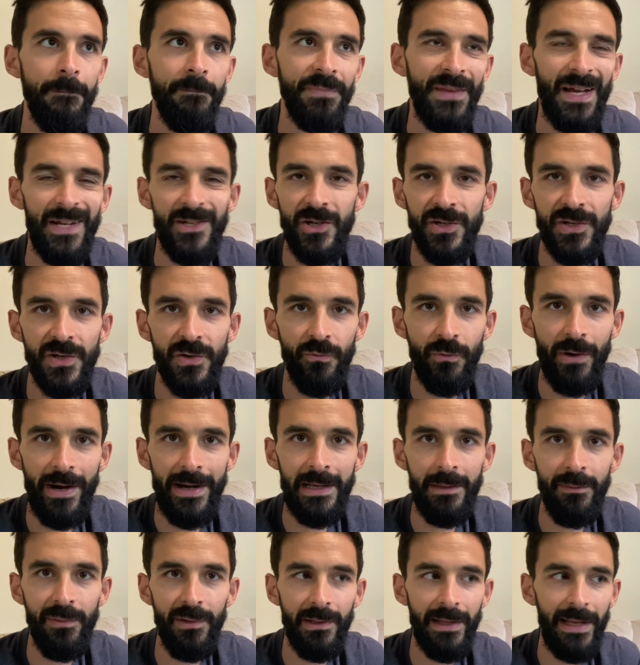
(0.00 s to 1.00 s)
Not just in
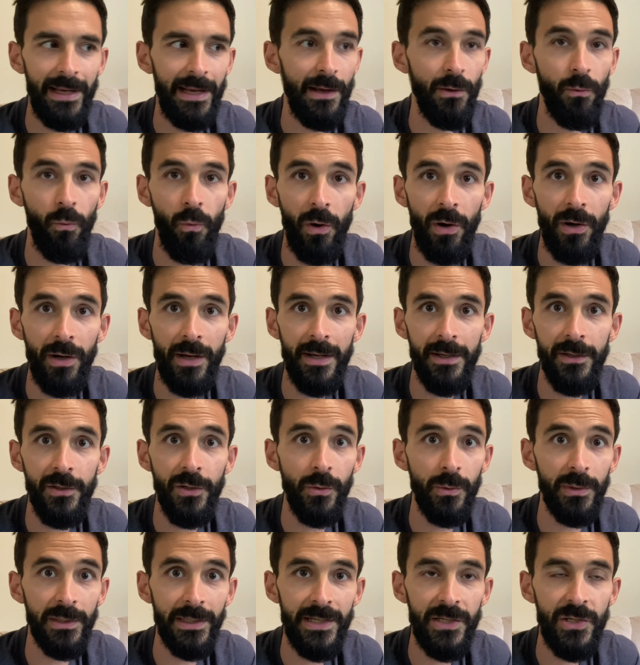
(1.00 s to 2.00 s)
running, but like at work, in
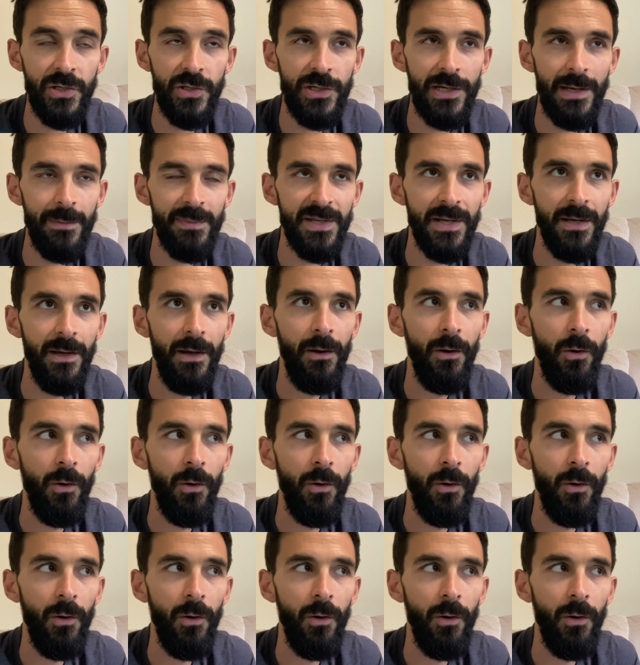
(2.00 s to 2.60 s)
your relationships?